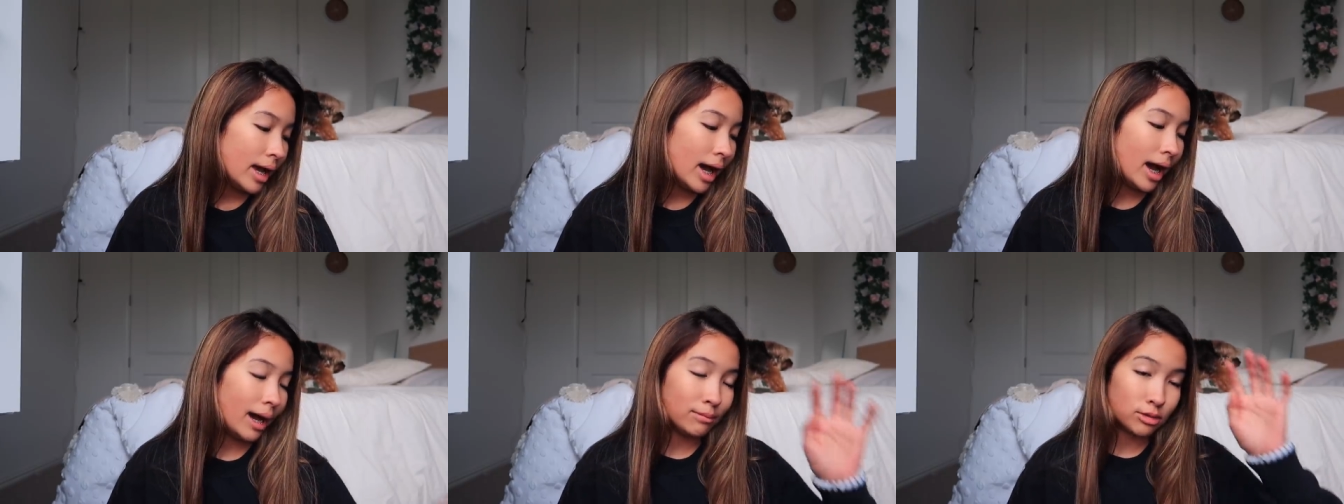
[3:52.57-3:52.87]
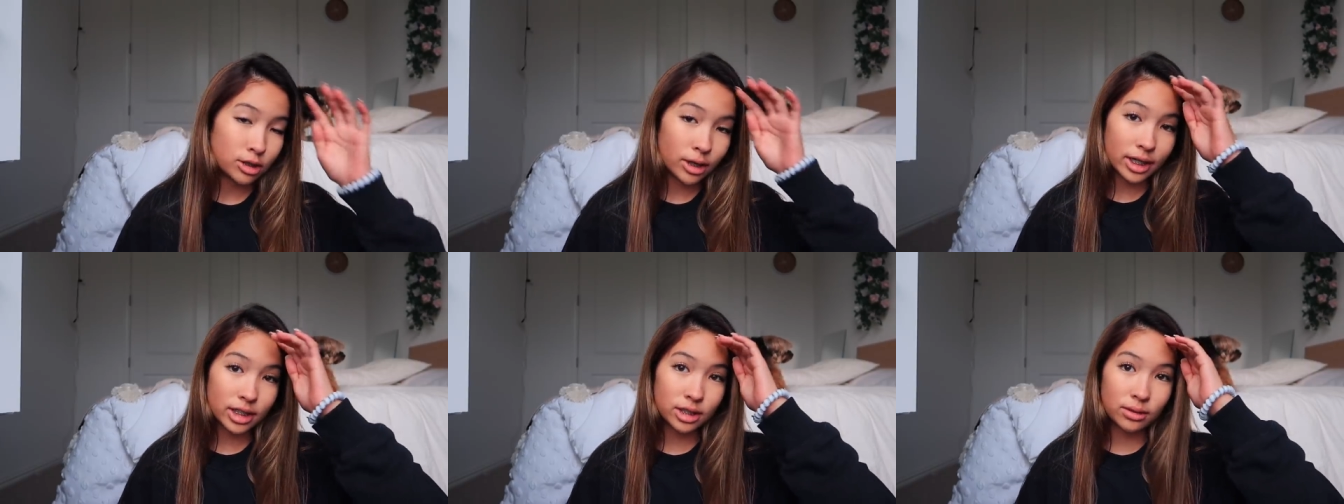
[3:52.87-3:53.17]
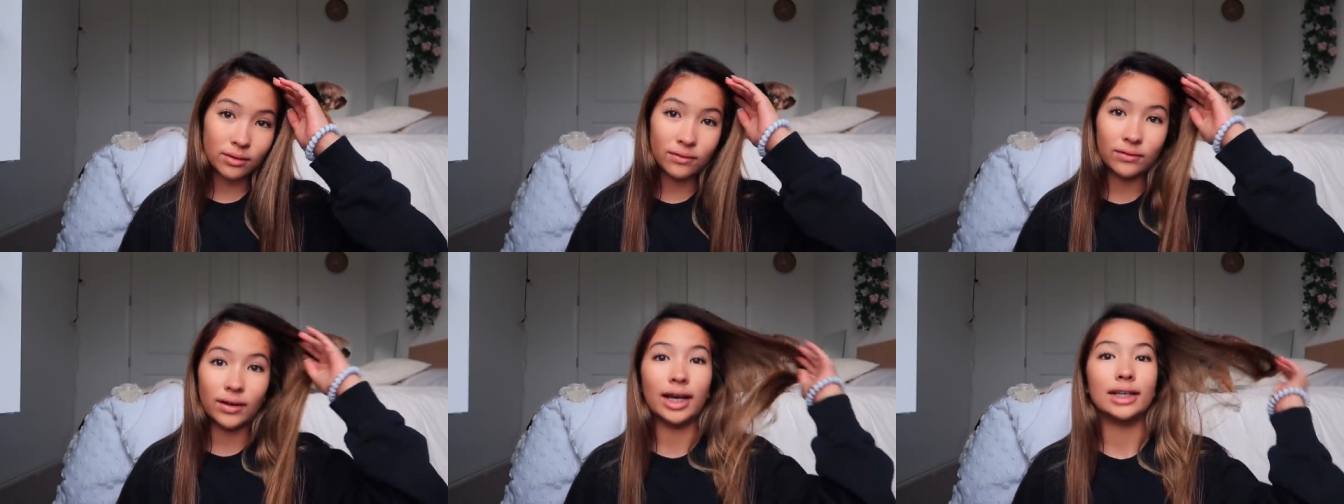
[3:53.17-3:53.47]
I'm trying
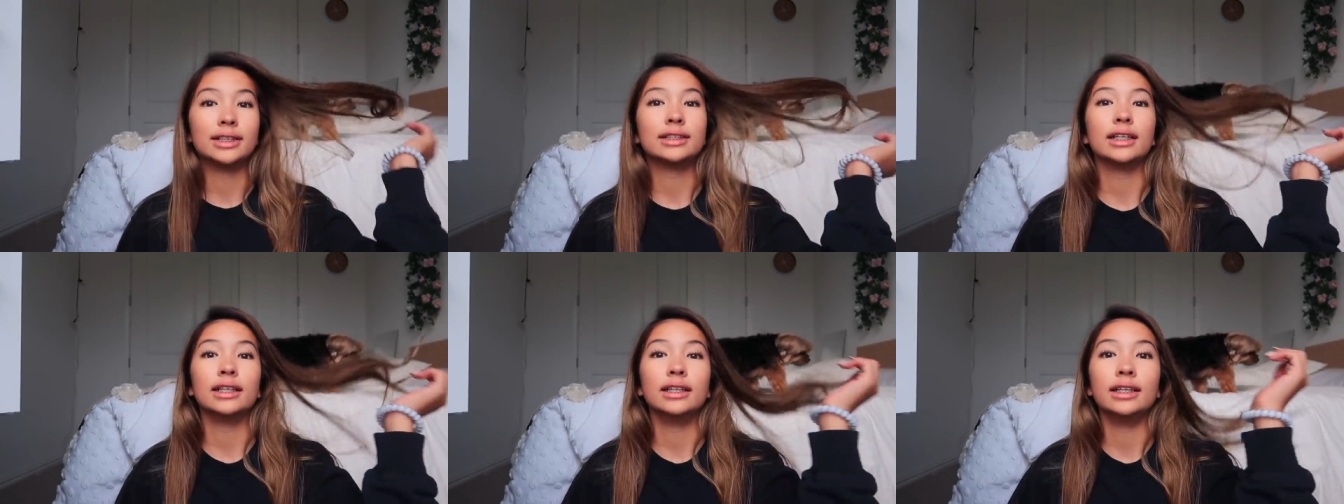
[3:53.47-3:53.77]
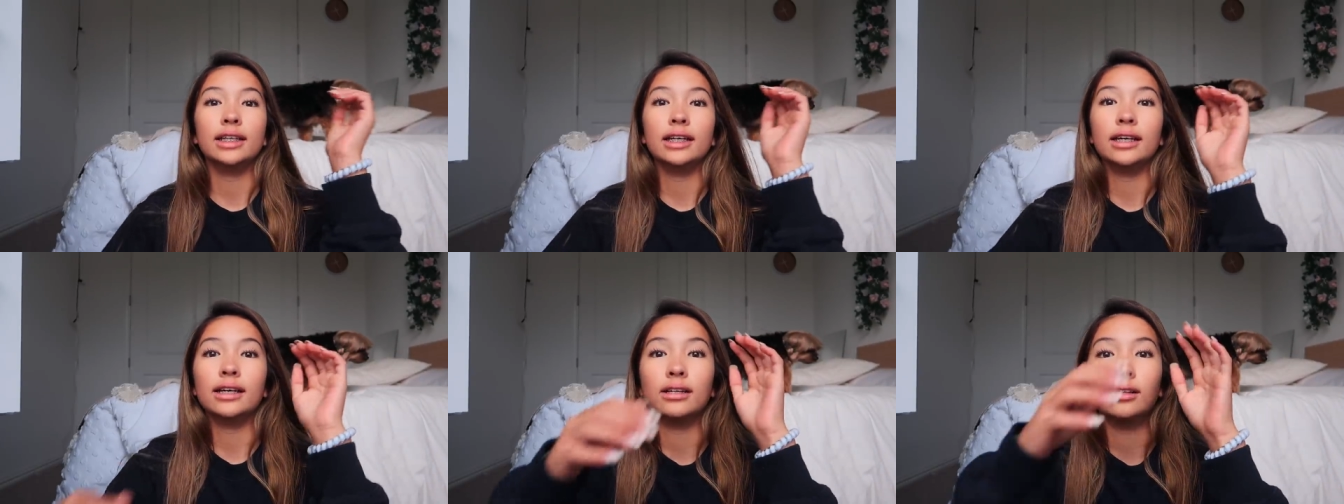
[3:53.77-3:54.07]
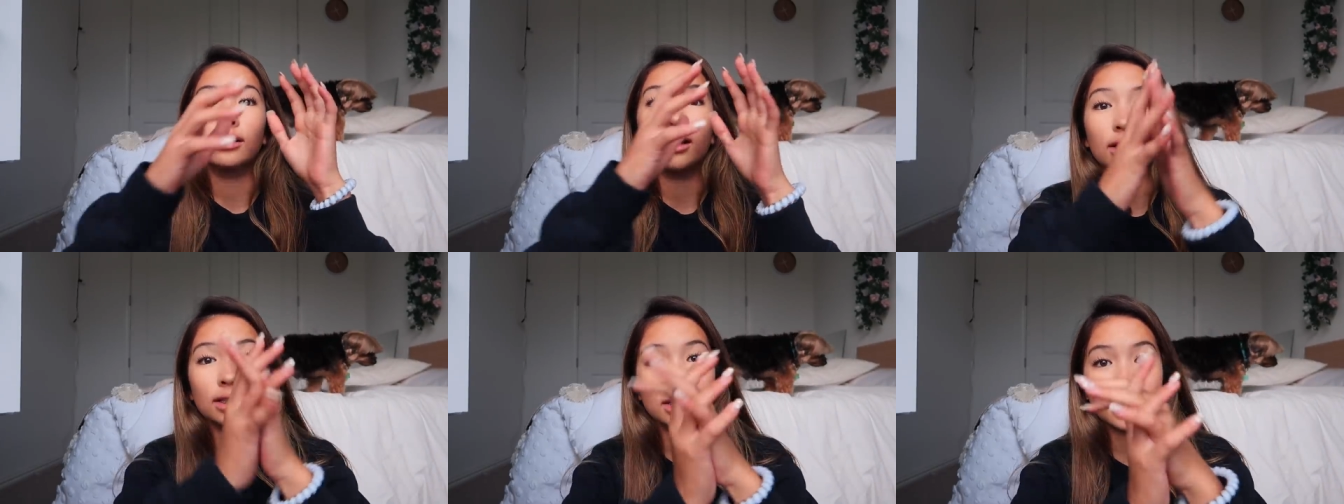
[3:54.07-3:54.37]
to invest in the
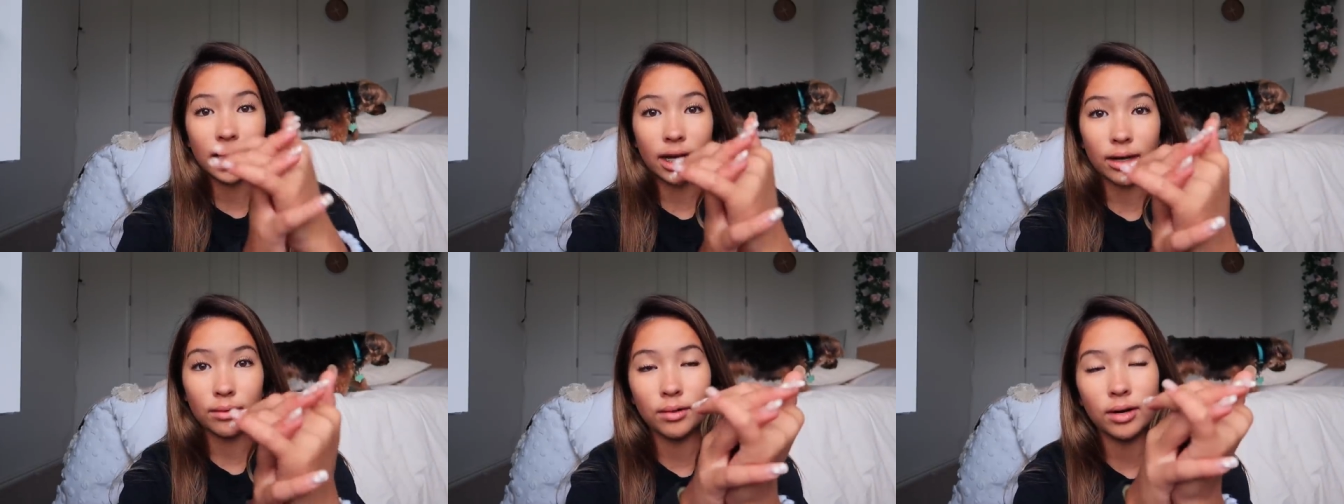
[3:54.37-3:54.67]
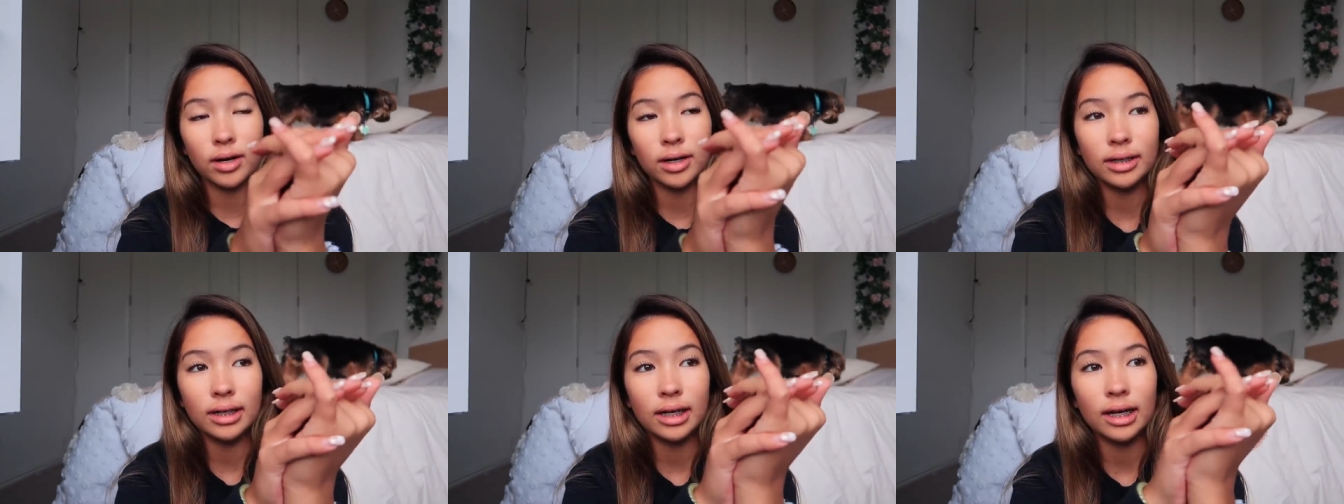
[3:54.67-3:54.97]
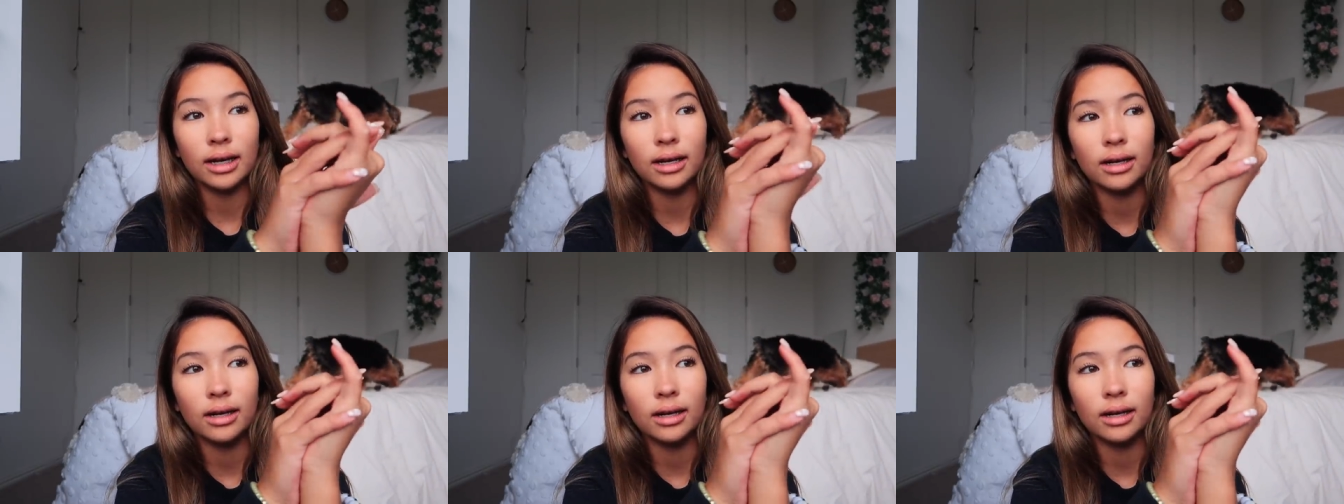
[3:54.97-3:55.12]
Glossier one.